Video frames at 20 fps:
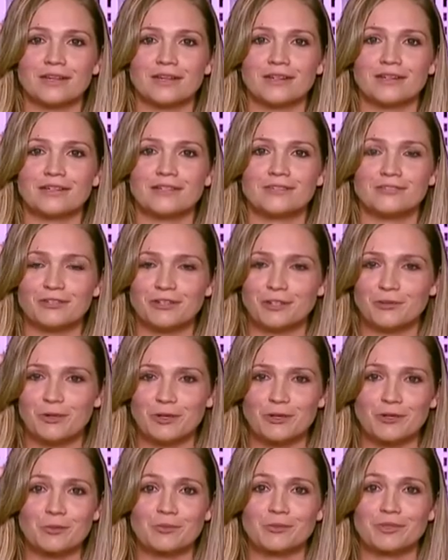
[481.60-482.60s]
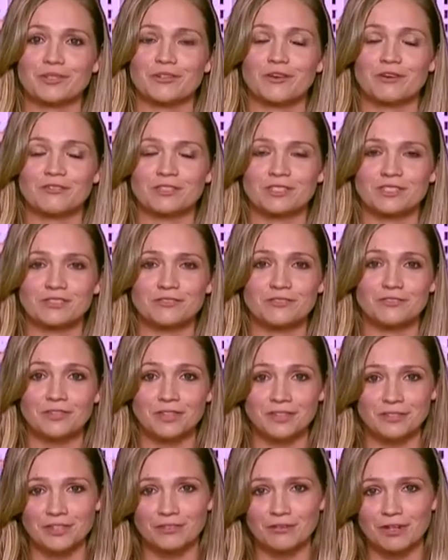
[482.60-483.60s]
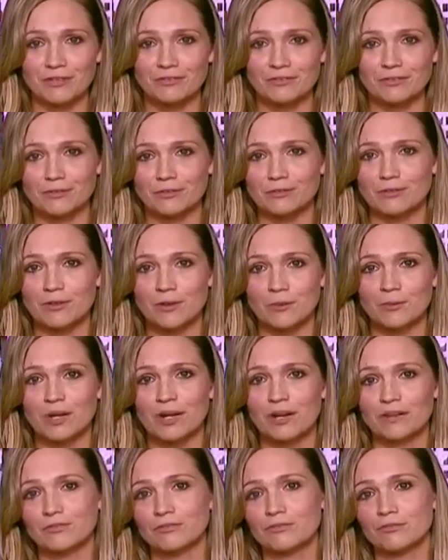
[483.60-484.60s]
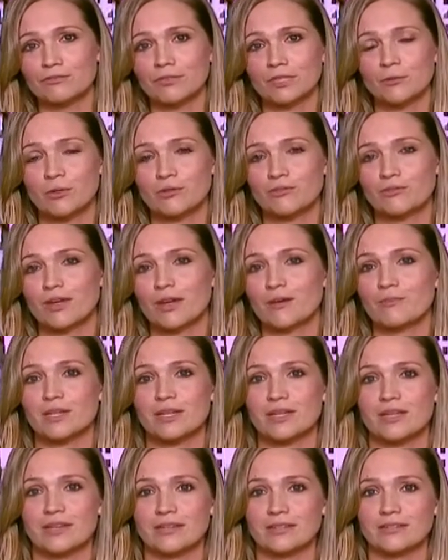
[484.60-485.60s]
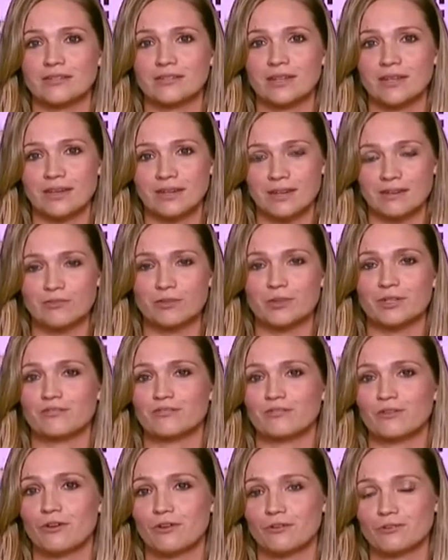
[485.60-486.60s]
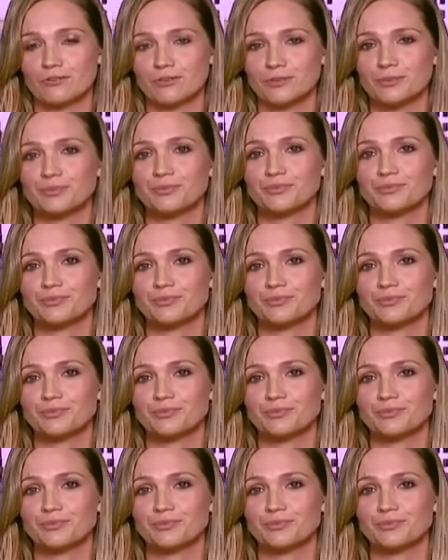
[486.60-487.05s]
uh, is very welcomed and obviously very grateful on behalf of the Riewoldt family and, and everyone involved.